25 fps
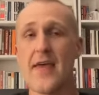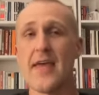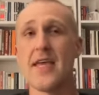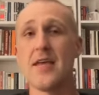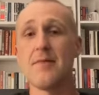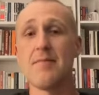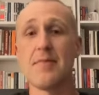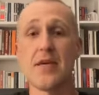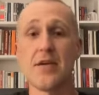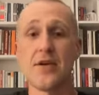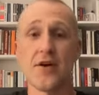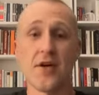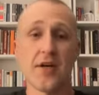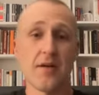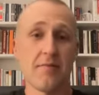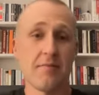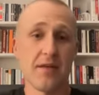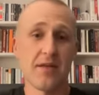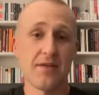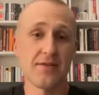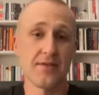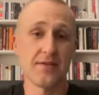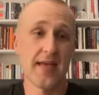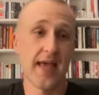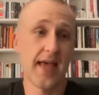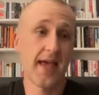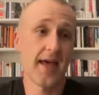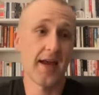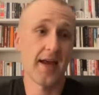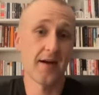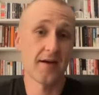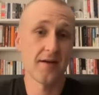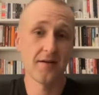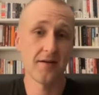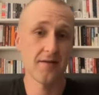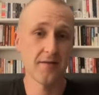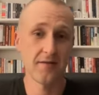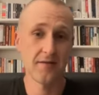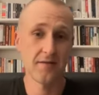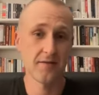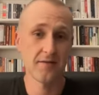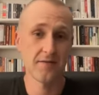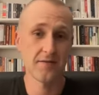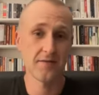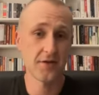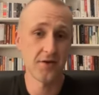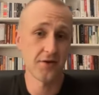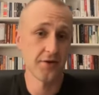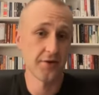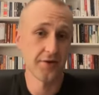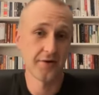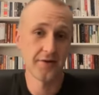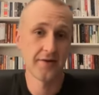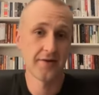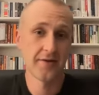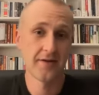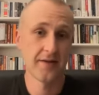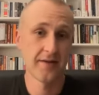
can be good and be 10 too,